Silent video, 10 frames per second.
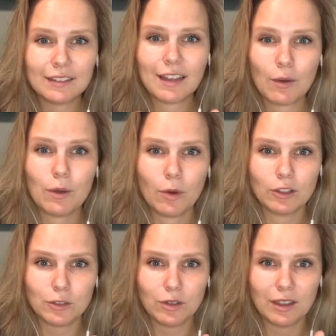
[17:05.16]
is how I
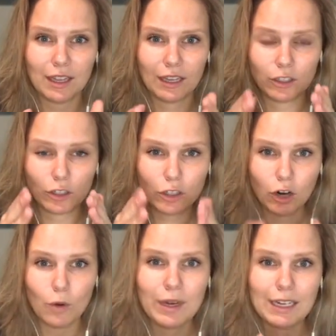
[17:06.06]
want you to think. You're
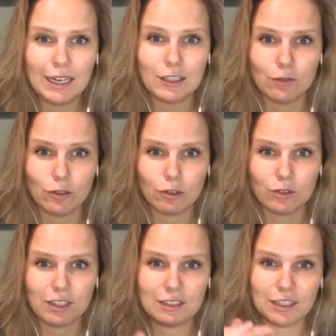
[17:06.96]
going into virtual
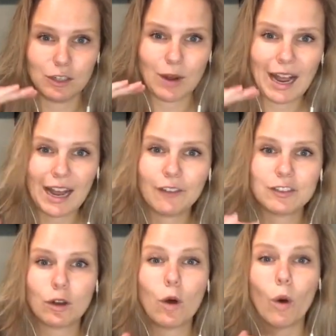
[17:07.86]
assisting. You have
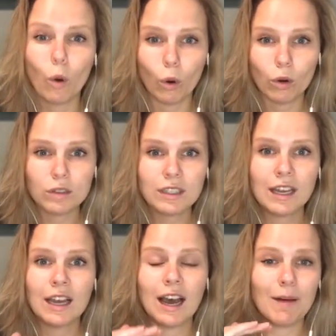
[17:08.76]
to hold
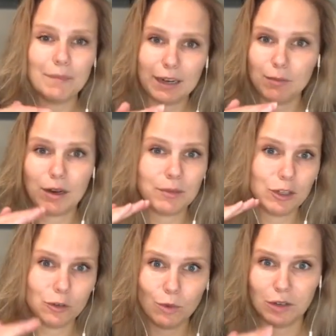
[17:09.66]
a minimum that
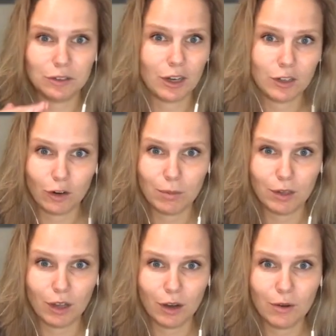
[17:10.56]
you will not go
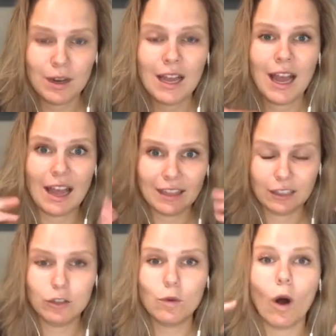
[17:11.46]
below. And
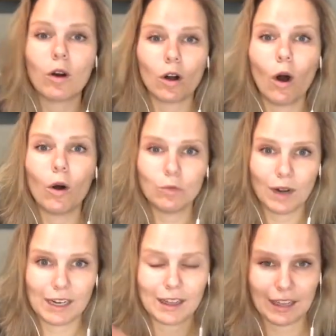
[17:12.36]
then you are
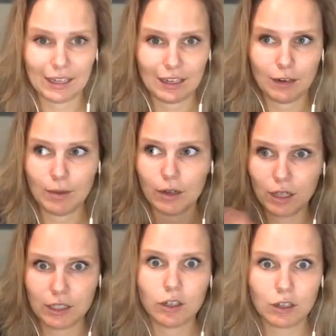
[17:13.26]
already thinking about,
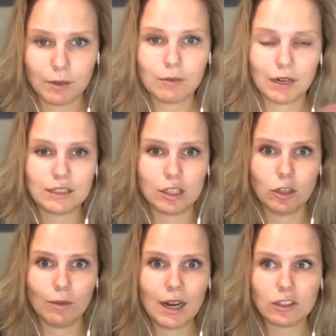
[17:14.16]
like, you're going to be raising
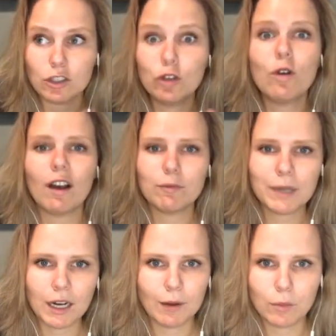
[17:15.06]
your rates. You have
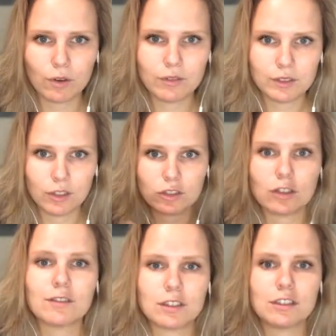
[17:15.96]
become more, your
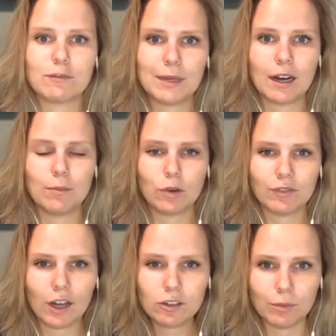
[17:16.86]
services have become more
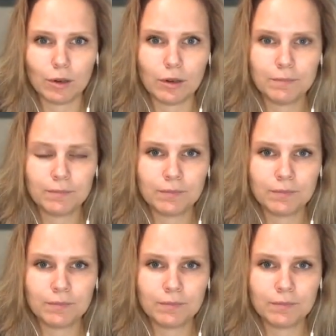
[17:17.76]
valuable.